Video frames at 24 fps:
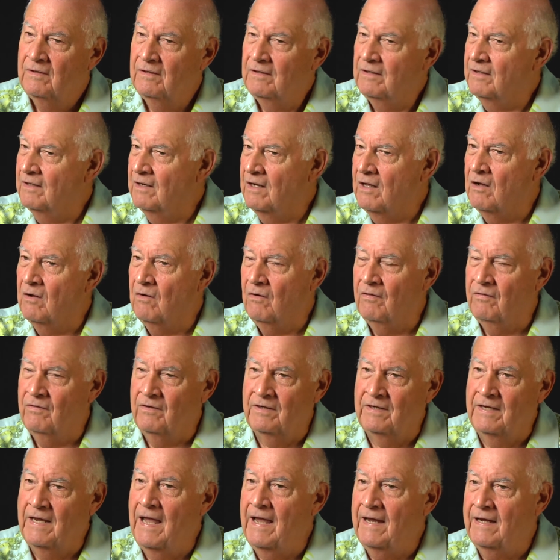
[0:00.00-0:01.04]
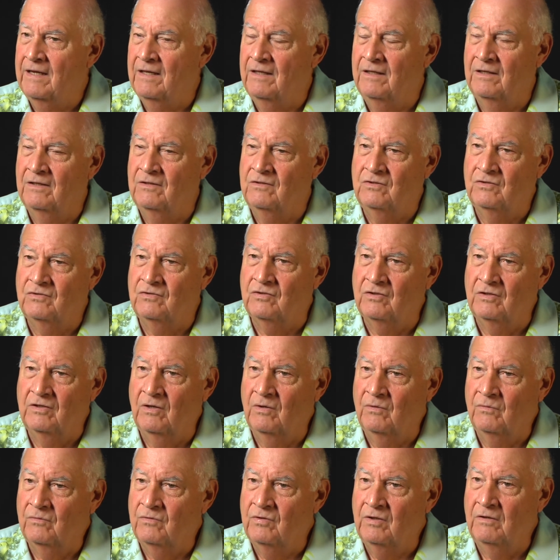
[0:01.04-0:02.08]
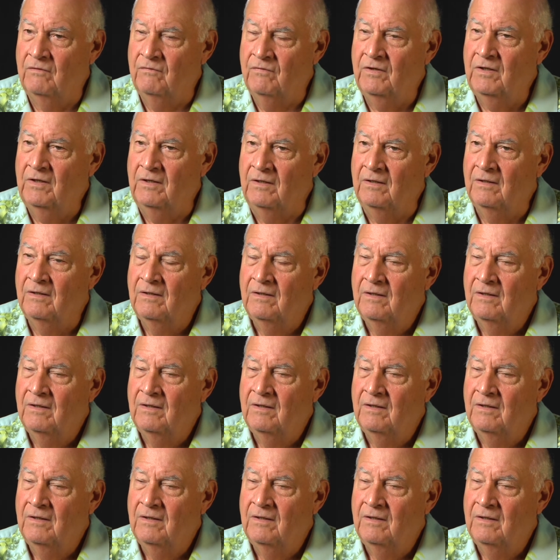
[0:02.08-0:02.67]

in all of the yakking that you see on TV.